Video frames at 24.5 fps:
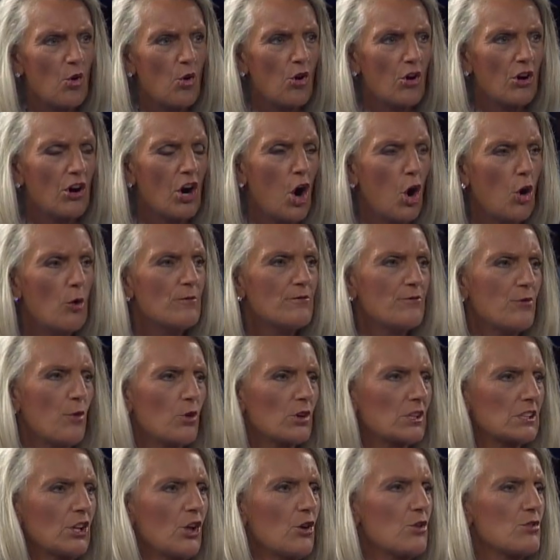or home
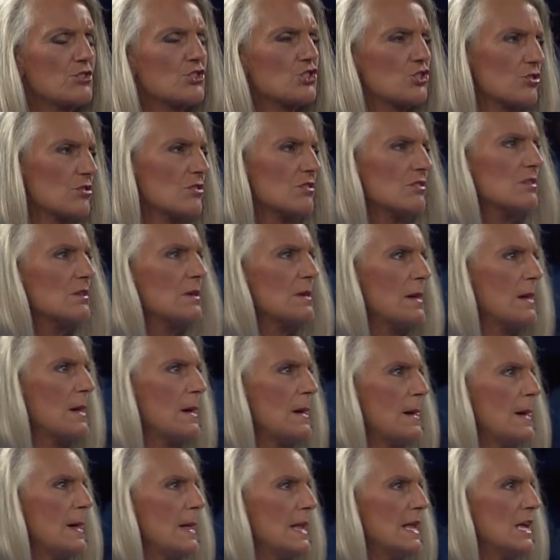foreclosure?
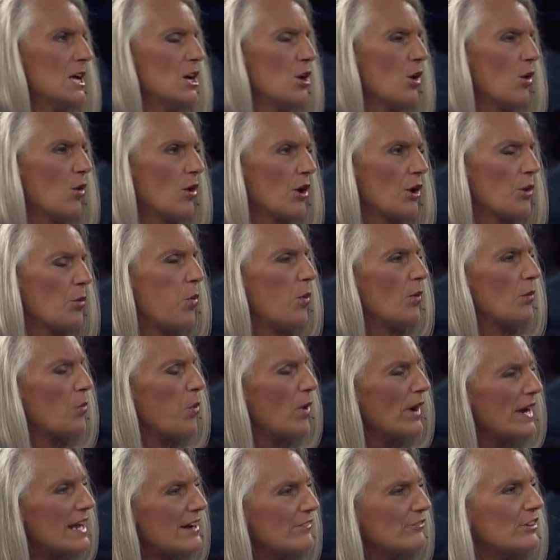Or
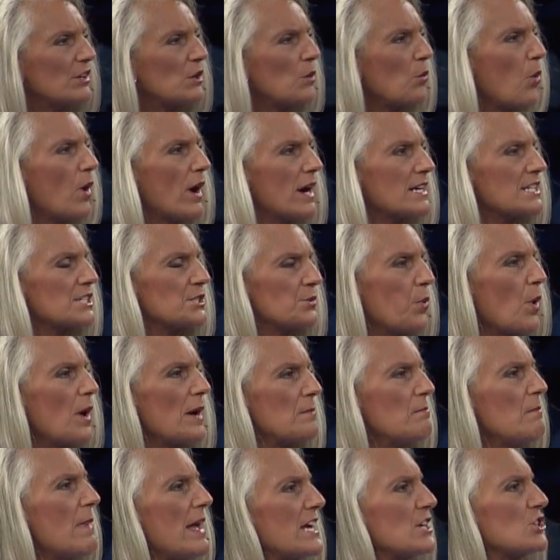whatever it was,
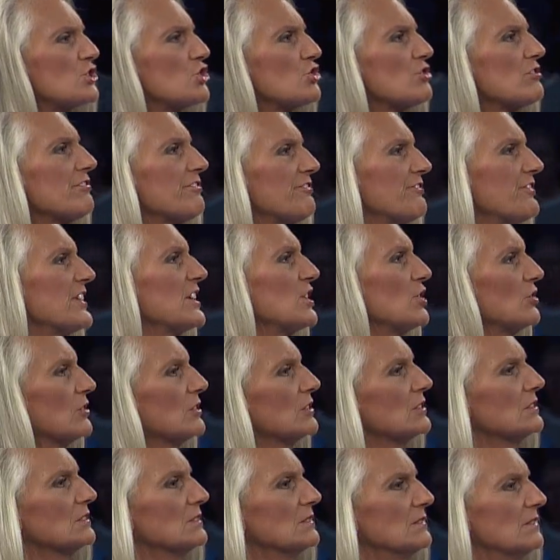what made you
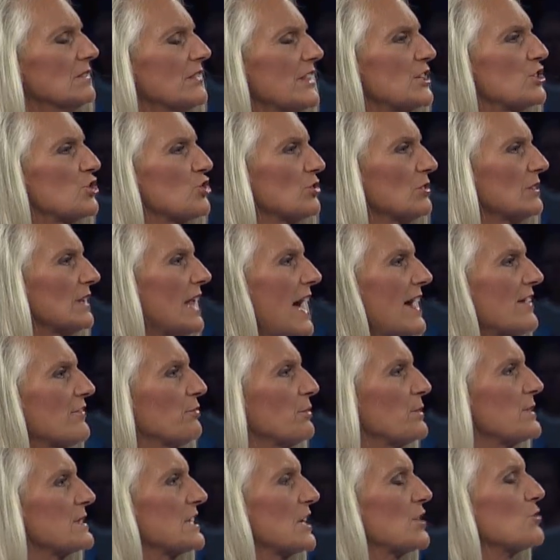feel that your
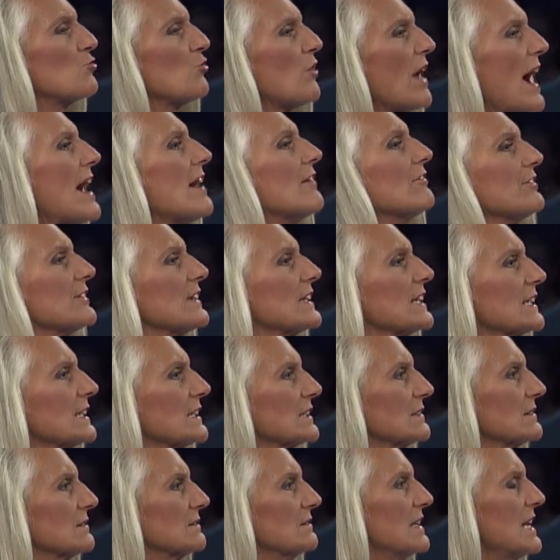life was
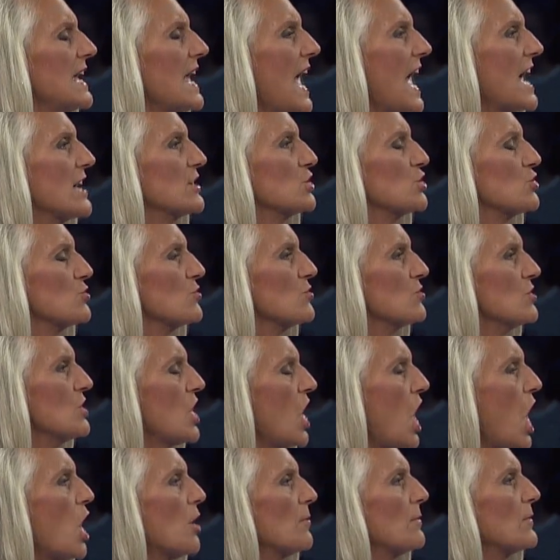unraveling and you
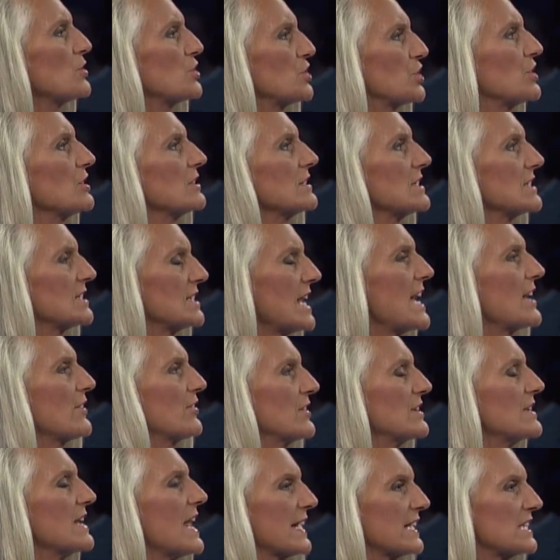almost couldn't take
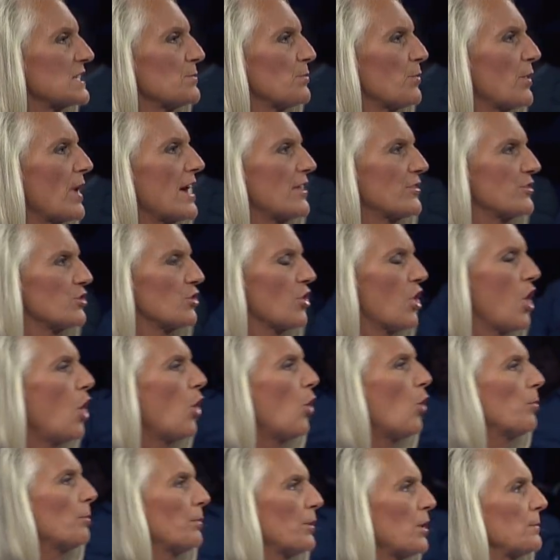the next breath? Your
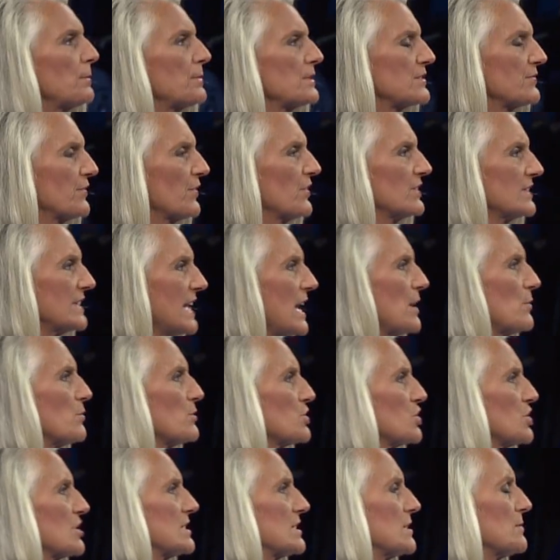whole purpose for the day
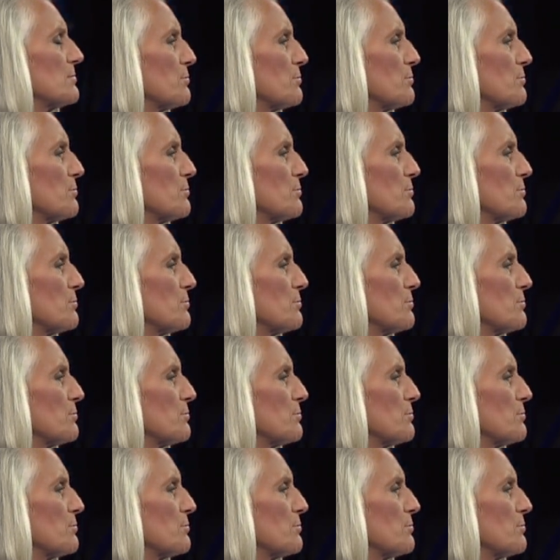was just to